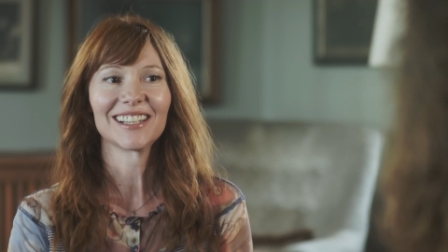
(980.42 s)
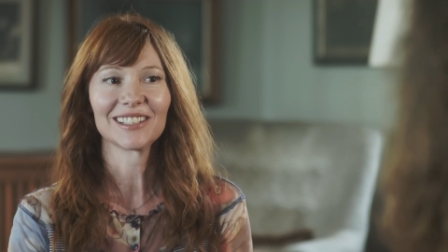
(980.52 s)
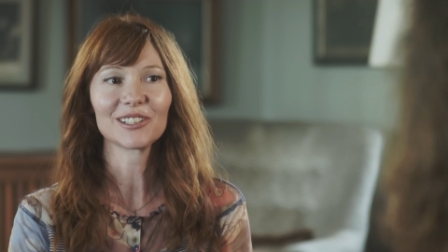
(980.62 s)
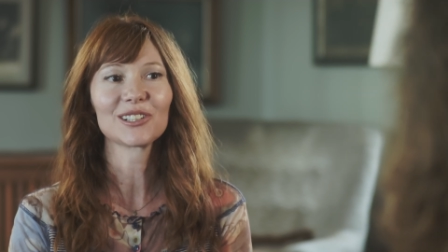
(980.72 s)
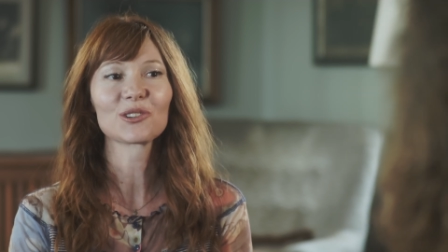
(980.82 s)

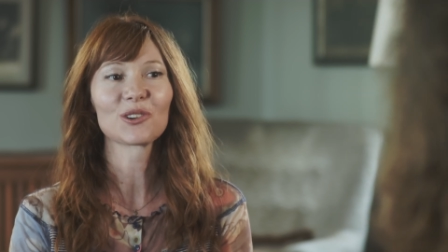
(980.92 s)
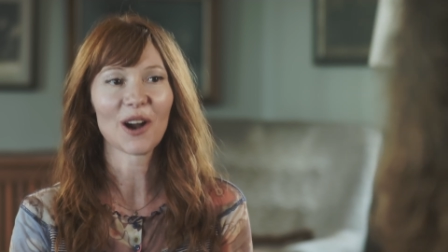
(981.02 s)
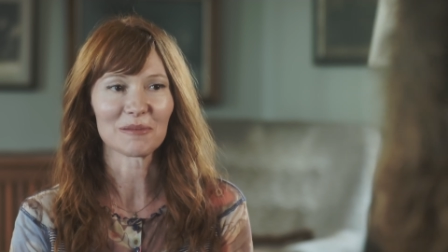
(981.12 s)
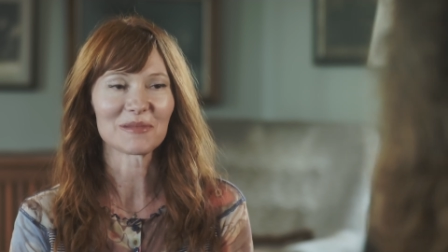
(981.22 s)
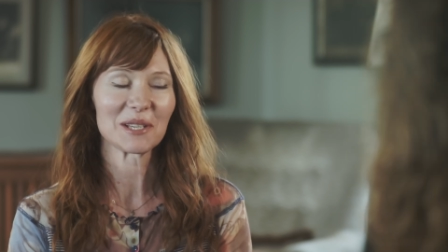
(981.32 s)
little
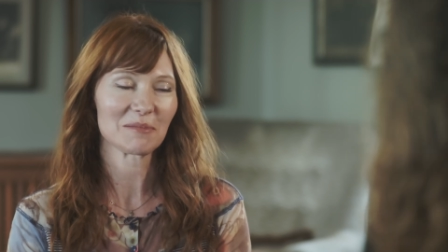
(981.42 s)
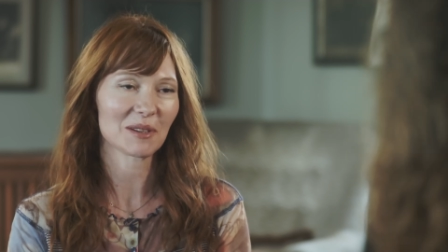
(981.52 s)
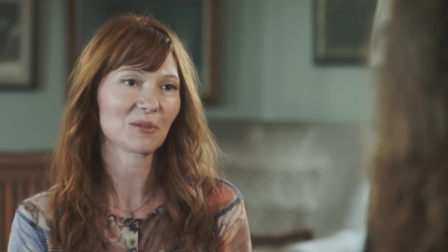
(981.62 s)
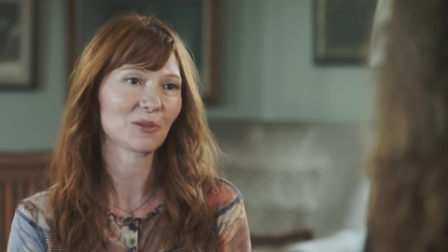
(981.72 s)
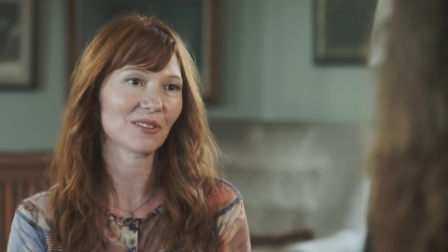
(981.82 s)
crumbs that
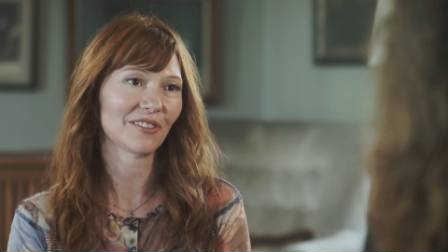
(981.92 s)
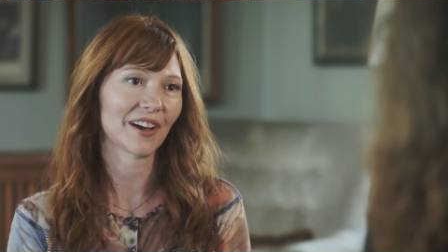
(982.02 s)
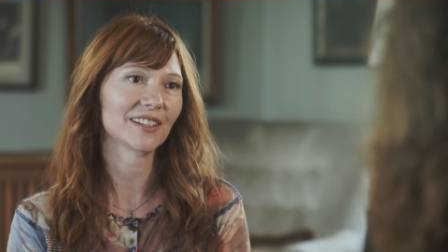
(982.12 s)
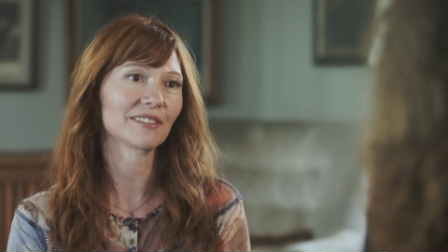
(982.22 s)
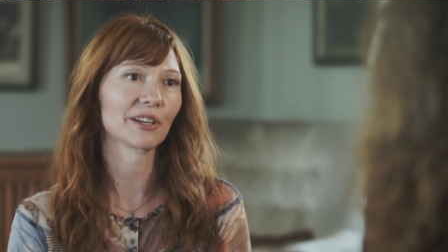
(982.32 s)
people will
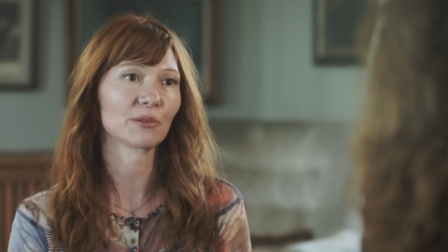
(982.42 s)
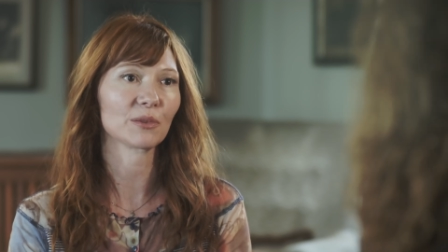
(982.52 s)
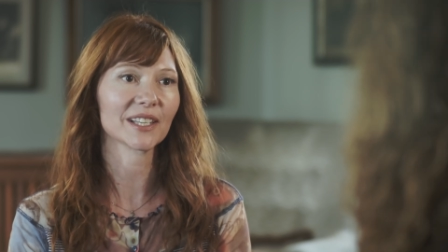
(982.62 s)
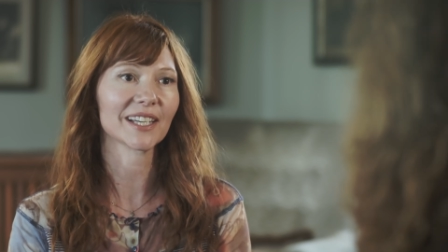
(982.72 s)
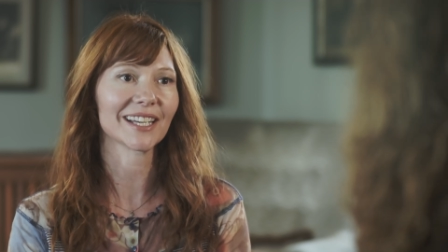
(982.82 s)
find if they're
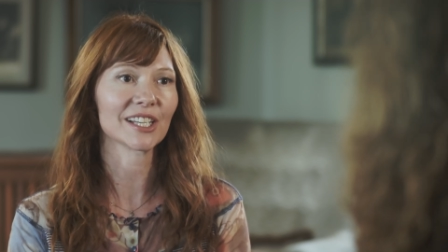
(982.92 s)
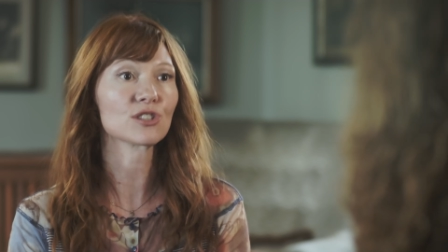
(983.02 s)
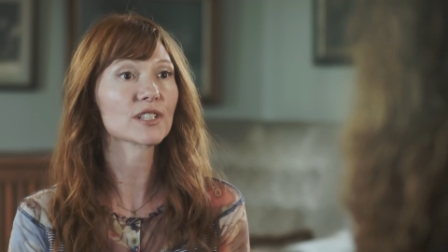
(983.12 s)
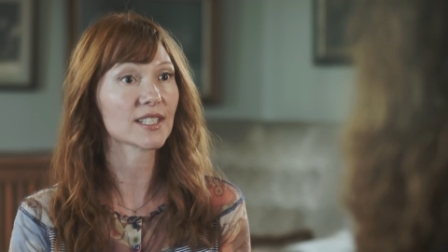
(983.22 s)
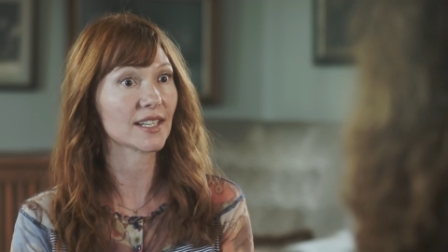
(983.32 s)
really
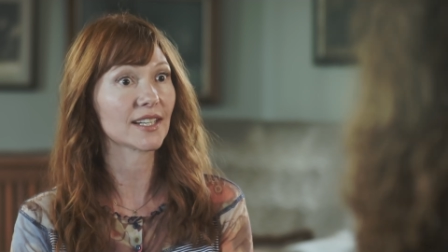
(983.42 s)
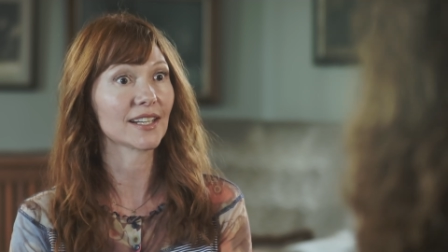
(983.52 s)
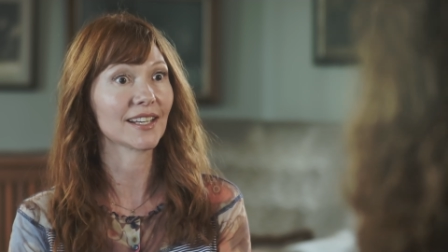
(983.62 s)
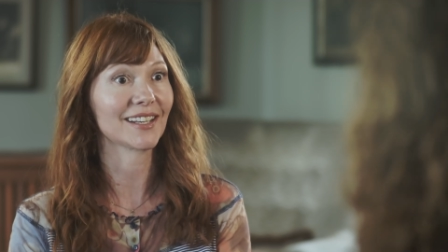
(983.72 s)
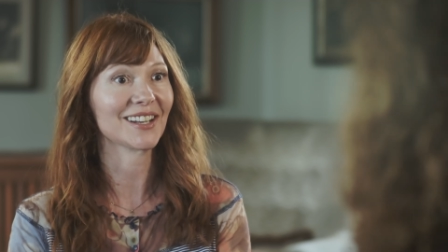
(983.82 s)
interested
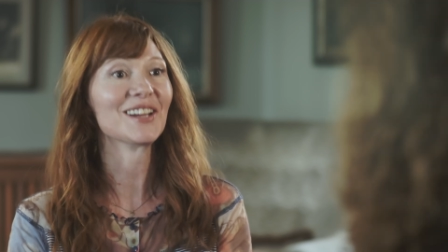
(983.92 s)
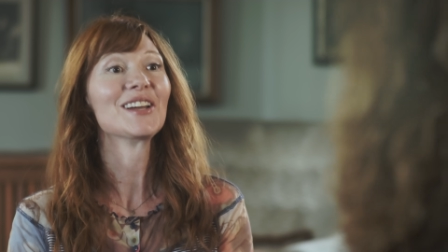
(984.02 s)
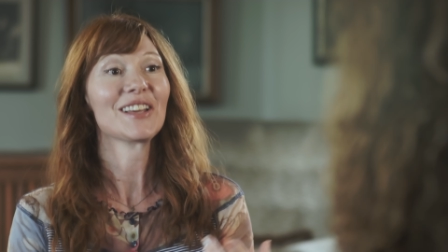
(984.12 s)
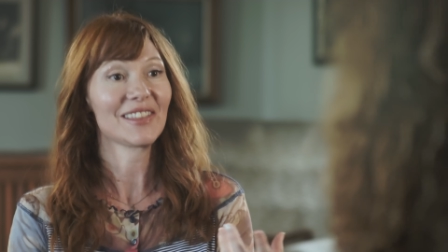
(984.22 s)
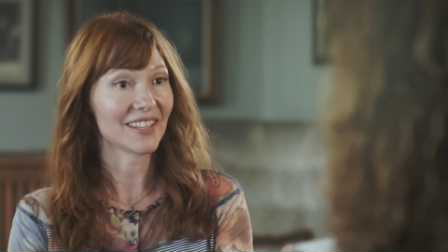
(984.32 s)
in
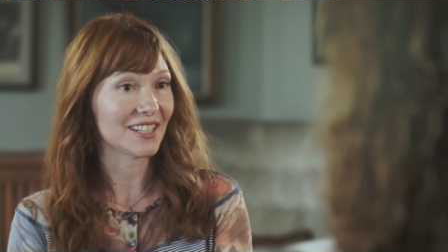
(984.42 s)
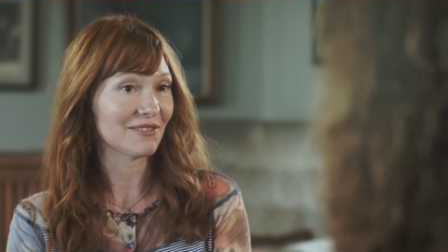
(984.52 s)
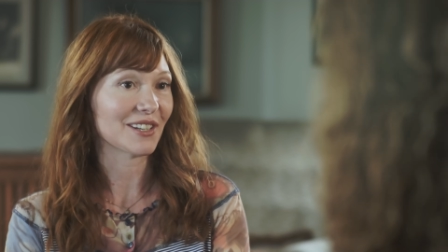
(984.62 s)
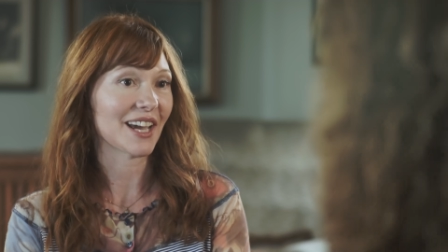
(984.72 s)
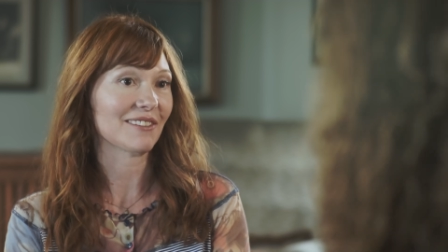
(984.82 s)
the
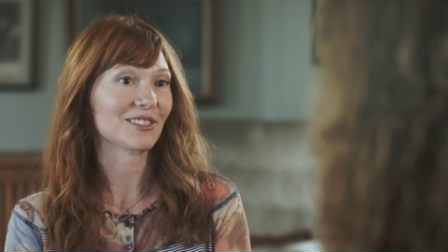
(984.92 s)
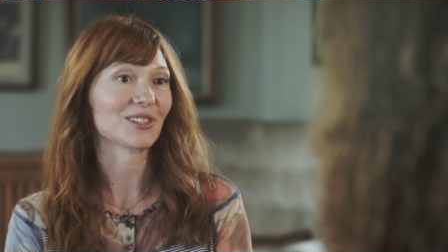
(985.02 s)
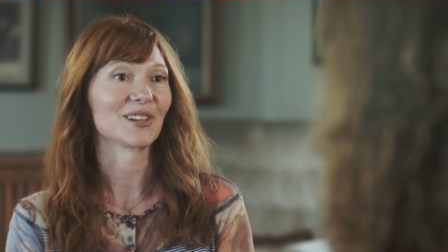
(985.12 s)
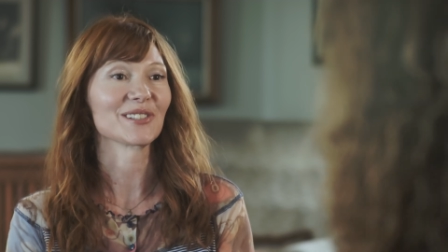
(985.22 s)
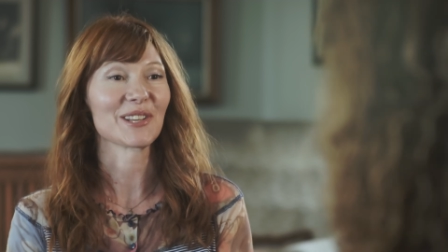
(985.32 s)
different
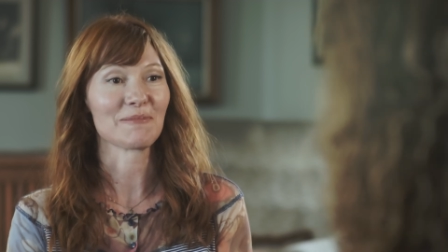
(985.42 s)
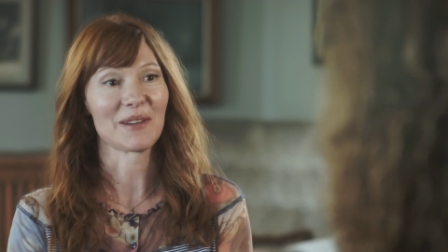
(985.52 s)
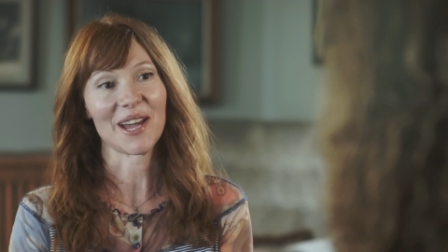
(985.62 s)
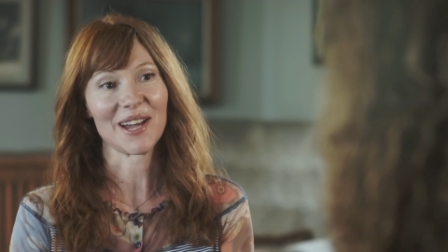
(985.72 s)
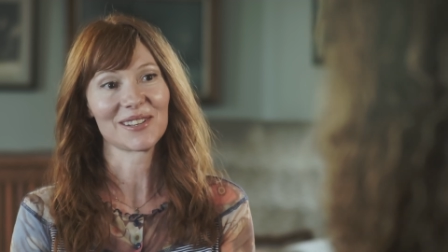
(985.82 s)
avatars. They
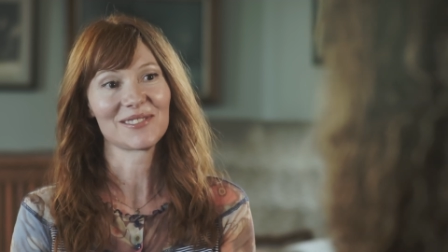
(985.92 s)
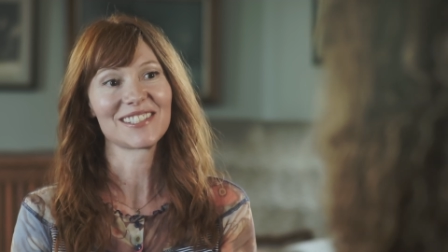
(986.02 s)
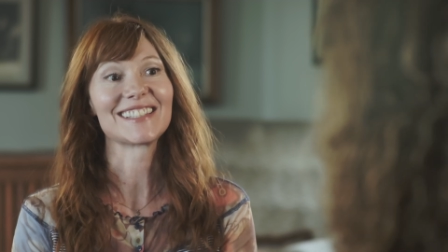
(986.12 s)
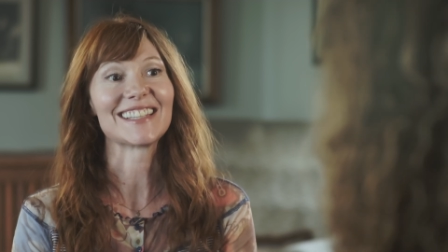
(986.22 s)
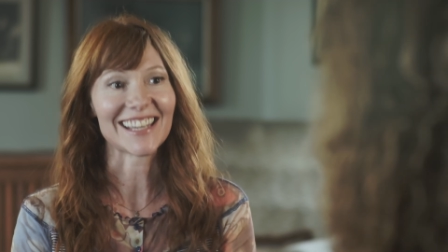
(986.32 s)
may
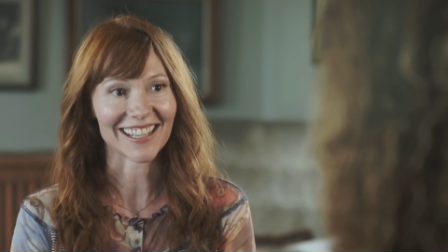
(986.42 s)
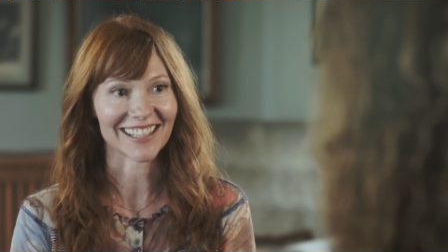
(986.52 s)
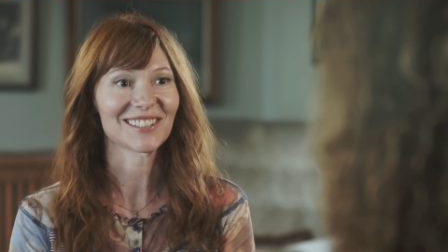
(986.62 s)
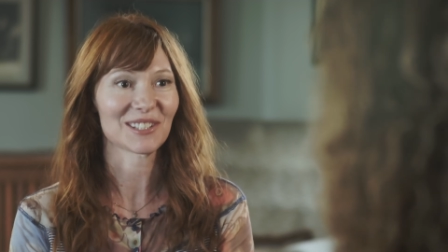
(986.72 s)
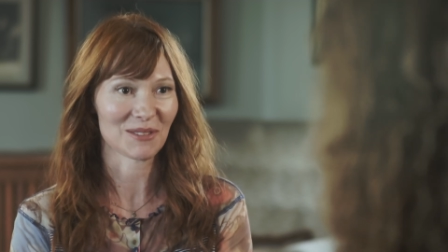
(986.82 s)

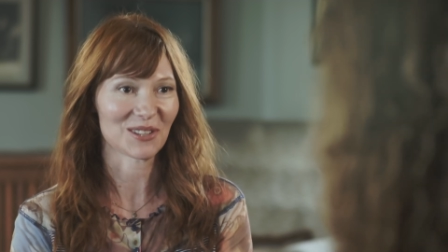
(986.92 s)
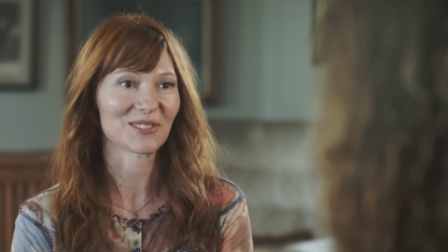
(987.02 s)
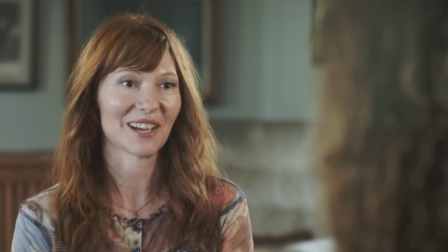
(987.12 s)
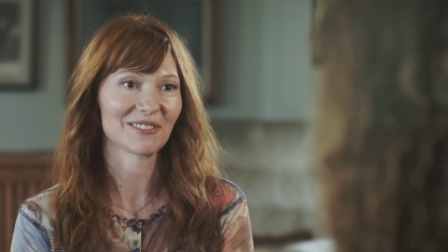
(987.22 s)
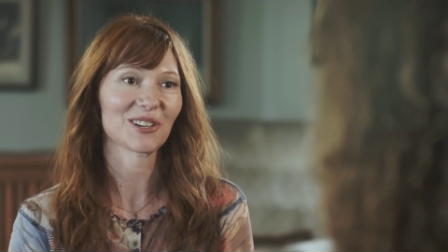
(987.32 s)
see some of
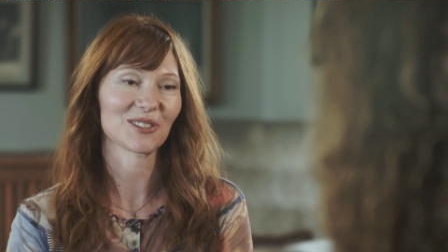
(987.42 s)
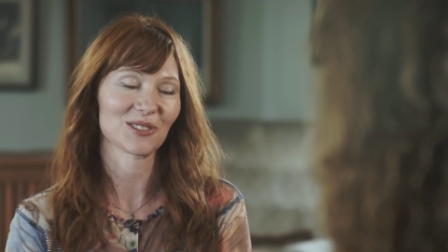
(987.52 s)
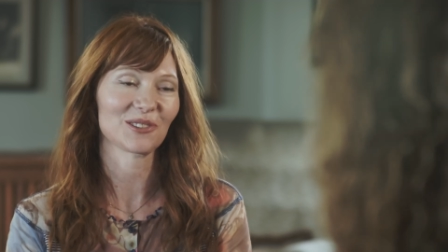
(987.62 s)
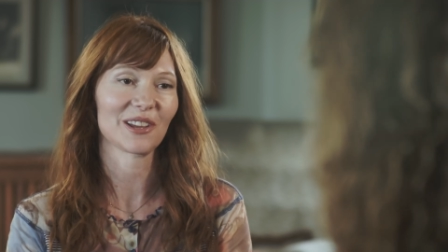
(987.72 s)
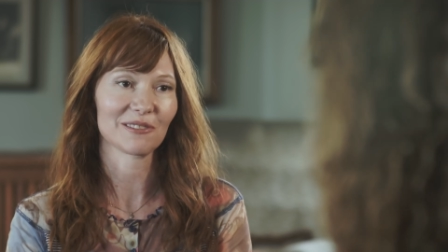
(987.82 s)
those avatars
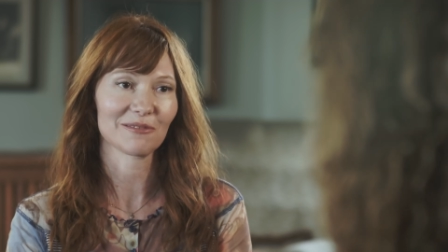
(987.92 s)
throughout the